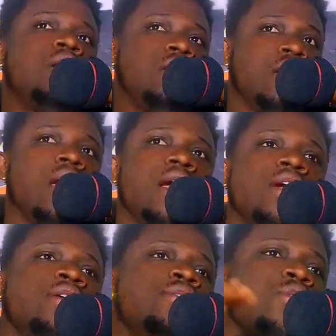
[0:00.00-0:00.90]
Yeah,
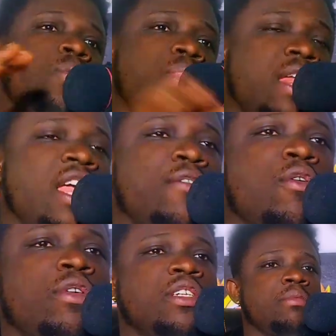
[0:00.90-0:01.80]
so thank you for
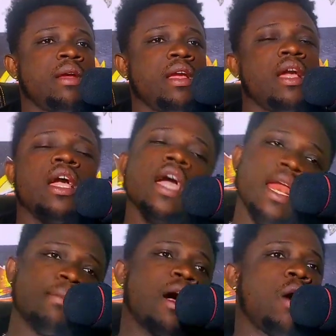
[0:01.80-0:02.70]
watching me,
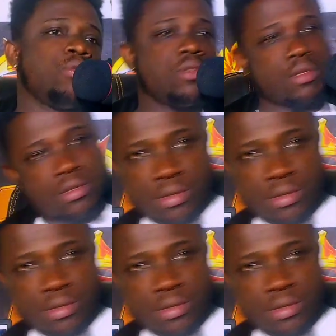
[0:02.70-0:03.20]
and I'm out.